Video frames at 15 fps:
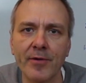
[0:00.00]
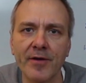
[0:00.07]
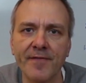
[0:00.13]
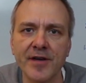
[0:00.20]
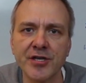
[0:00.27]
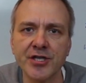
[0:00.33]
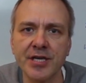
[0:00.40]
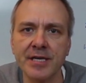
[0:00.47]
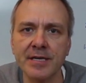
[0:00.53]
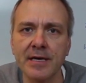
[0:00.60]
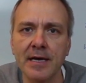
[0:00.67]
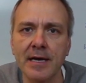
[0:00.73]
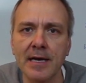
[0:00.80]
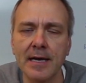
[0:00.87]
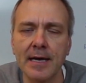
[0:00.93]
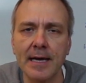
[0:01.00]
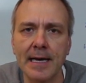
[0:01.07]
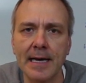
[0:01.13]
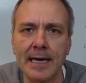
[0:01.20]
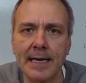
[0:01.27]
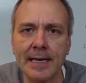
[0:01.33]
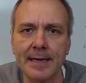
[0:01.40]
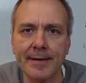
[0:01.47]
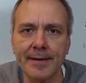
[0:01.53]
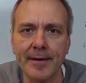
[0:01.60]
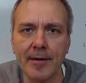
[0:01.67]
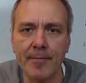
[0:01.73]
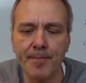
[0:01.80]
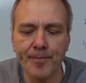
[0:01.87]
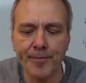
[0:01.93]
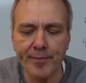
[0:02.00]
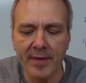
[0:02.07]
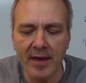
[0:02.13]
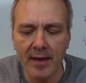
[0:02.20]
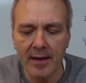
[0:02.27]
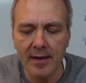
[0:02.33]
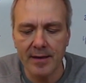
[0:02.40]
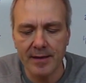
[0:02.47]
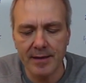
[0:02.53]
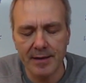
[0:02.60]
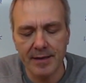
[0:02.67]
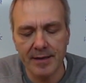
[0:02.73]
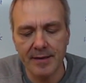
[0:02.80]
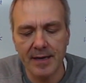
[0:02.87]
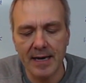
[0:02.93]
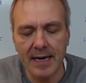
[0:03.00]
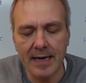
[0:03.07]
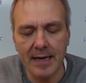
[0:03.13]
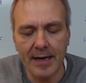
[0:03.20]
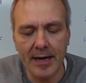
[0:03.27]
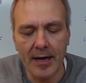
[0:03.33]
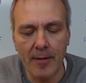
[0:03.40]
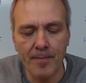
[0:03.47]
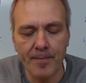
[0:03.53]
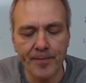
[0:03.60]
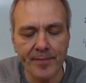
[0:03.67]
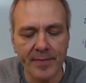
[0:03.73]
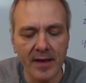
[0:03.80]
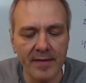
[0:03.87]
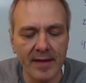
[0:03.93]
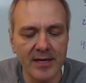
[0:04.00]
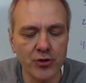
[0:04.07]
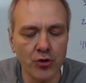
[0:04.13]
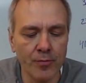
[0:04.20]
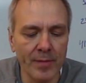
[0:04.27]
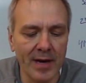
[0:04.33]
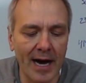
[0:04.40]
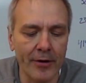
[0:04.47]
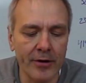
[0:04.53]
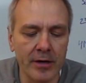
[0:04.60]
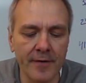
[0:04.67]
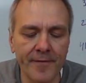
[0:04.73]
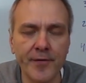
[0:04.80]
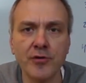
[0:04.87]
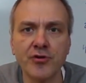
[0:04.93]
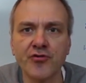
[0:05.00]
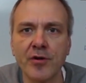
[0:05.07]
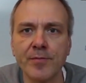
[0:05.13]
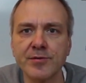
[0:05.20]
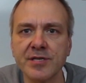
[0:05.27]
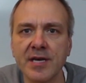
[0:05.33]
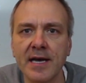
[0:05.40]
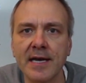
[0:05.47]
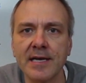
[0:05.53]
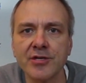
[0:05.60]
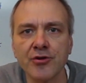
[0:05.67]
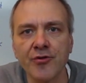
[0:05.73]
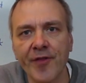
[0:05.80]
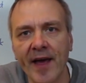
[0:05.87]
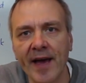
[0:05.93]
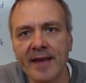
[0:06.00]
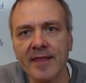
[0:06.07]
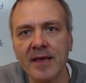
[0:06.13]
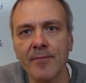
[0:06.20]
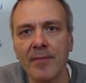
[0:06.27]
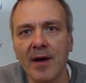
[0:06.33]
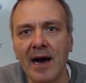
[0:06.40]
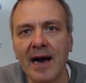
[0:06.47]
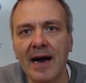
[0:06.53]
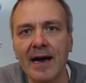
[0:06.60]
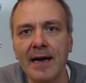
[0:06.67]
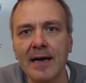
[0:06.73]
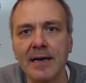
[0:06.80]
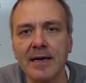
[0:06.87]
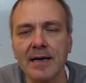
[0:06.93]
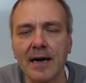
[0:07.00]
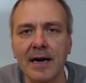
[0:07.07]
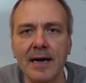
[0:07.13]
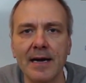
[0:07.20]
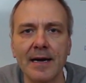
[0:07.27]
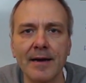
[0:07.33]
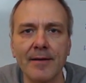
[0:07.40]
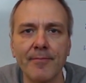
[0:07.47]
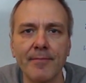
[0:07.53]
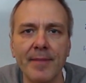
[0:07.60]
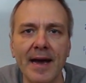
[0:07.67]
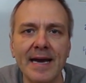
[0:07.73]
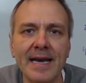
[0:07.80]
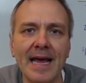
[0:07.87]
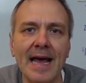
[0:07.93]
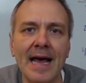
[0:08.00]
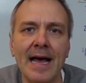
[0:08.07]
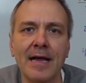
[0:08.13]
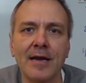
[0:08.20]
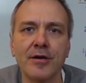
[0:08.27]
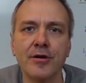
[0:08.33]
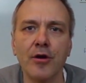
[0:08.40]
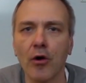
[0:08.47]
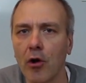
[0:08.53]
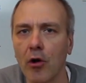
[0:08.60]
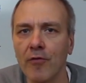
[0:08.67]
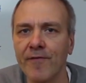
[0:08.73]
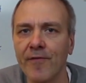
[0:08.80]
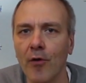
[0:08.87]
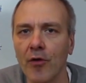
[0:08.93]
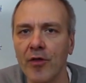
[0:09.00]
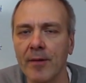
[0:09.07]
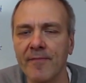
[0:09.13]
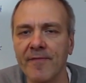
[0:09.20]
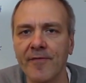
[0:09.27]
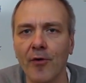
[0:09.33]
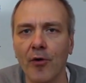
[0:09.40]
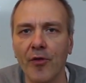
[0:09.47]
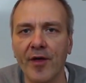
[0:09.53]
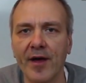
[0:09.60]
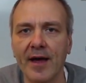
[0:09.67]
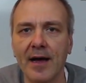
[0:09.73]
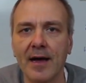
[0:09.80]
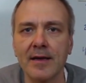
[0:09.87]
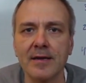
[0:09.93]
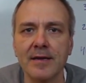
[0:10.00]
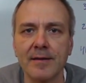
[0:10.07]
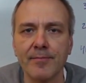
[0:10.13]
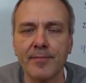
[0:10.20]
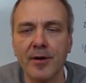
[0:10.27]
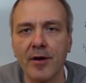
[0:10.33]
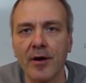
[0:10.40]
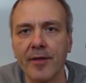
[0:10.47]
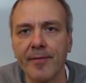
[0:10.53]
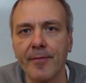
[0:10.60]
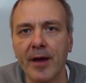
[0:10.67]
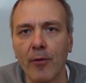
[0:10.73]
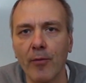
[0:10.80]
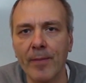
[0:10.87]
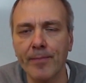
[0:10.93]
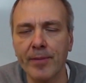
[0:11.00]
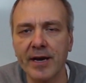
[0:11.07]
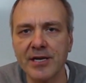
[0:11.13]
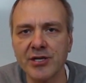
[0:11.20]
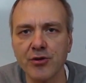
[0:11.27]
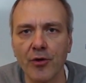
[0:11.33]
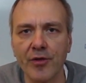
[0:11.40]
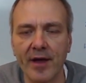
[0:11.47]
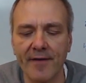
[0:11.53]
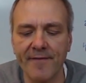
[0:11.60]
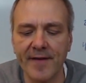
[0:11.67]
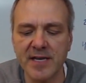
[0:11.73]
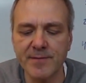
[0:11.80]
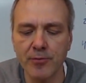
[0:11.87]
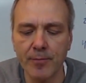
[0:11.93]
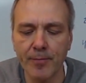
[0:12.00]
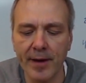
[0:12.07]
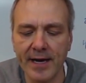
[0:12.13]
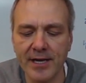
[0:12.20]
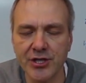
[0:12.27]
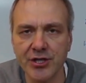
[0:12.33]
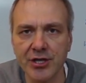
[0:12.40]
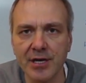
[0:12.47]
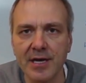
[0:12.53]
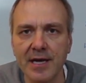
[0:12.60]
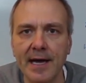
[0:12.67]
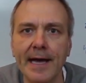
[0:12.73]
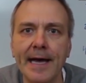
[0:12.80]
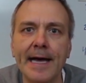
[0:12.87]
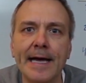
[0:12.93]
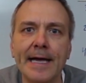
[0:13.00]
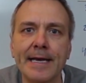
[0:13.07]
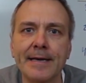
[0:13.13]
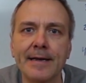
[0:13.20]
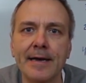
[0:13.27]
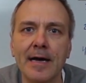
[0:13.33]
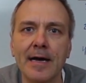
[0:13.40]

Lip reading: we fished in, and they took me out on a few trips, and to thank them I made a logo for them for their webpage or their Facebook page, and